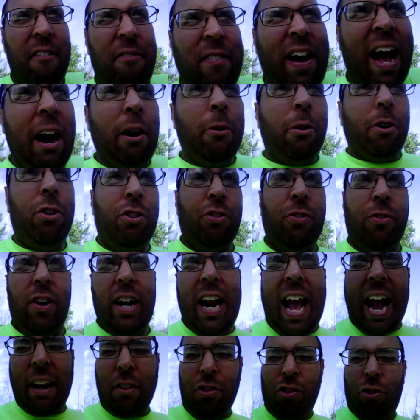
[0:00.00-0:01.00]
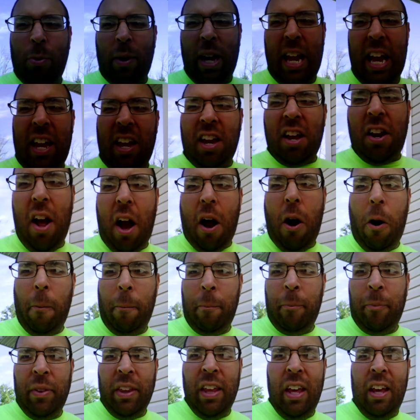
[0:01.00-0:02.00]
and a half hours for next week, you
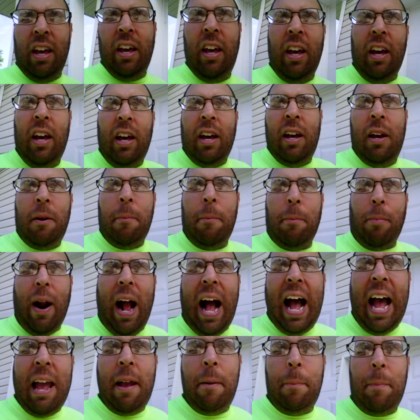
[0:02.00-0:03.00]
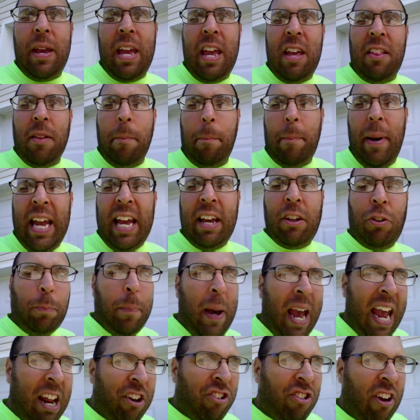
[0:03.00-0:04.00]
know, probably be the
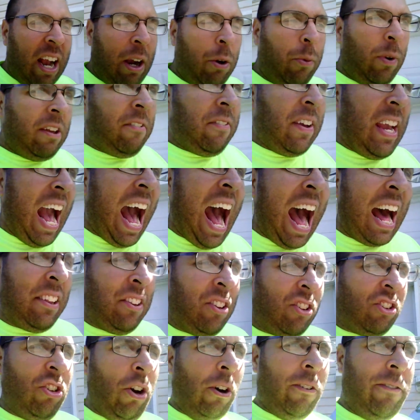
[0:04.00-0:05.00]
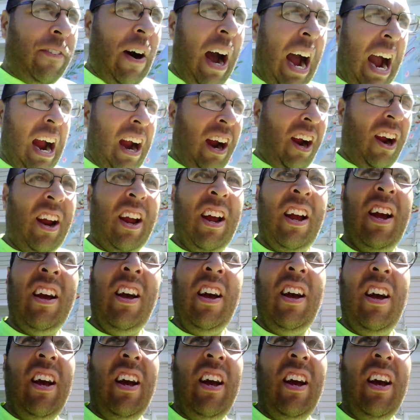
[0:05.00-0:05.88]
biggest paycheck we've gotten so far.